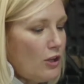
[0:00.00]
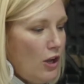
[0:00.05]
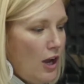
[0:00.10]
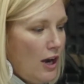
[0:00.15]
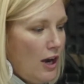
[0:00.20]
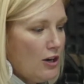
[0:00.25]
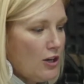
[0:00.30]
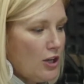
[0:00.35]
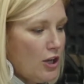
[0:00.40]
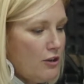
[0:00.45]

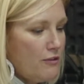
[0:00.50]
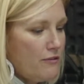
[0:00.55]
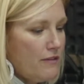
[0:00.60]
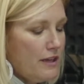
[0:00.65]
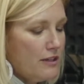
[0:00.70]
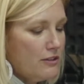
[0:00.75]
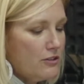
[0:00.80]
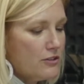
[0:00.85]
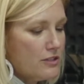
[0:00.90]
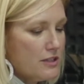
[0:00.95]
our
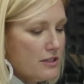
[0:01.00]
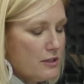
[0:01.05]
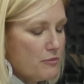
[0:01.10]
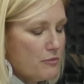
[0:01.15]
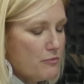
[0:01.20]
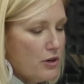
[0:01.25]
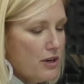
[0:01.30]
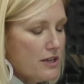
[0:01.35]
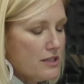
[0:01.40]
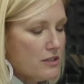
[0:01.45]
co-founders in the
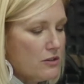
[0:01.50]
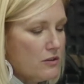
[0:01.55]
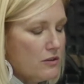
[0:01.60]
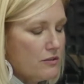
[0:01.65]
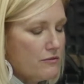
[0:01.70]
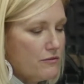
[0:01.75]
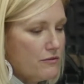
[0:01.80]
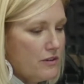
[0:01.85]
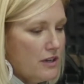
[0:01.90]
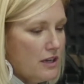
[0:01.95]
Press On
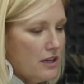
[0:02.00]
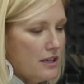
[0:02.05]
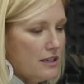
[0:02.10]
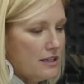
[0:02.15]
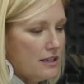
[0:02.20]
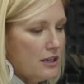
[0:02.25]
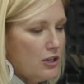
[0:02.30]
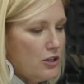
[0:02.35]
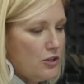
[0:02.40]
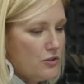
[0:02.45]
Fund,
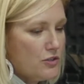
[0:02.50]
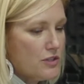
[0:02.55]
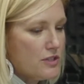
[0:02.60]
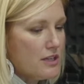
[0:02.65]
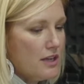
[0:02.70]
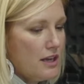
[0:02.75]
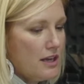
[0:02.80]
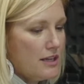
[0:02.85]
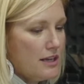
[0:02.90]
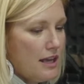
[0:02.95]
whose
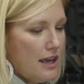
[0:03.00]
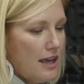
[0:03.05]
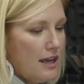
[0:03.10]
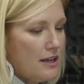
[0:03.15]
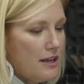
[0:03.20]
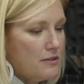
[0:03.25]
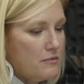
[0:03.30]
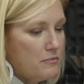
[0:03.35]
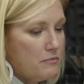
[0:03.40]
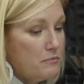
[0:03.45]
son
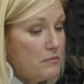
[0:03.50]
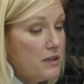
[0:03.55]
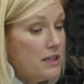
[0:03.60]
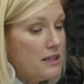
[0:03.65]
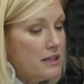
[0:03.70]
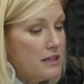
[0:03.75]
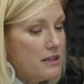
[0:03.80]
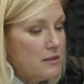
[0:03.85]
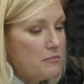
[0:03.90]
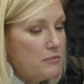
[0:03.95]
had been
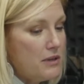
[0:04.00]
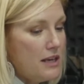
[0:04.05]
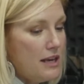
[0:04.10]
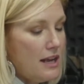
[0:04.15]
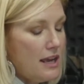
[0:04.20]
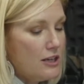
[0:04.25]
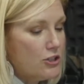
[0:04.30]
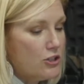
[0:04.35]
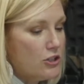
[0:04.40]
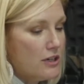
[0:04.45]
in the
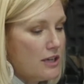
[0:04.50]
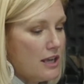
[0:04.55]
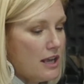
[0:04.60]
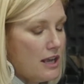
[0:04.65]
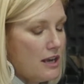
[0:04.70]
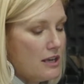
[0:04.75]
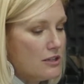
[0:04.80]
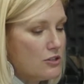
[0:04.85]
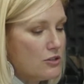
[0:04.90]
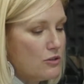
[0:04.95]
pediatric
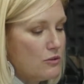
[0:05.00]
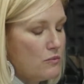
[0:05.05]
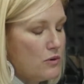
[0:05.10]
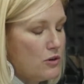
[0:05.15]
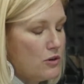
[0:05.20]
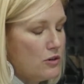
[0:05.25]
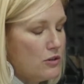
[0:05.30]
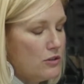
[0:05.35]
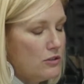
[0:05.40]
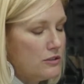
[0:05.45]
cancer
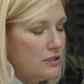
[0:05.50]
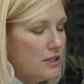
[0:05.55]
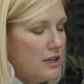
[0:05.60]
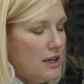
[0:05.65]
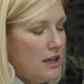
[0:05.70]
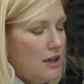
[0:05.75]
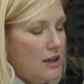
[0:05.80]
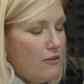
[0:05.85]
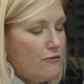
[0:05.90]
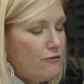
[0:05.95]
world
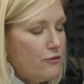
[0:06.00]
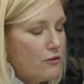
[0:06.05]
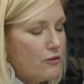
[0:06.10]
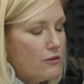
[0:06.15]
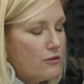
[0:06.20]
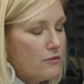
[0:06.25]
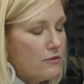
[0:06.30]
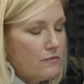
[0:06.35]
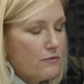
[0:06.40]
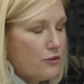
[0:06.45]

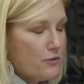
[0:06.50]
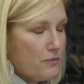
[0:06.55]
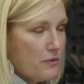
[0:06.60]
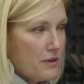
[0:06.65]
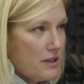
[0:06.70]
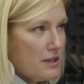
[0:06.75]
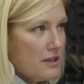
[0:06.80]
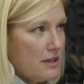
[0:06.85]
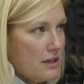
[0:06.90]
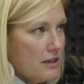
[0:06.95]
for 3
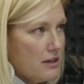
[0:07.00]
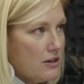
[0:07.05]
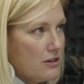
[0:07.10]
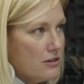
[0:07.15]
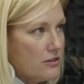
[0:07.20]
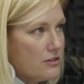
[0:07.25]
year.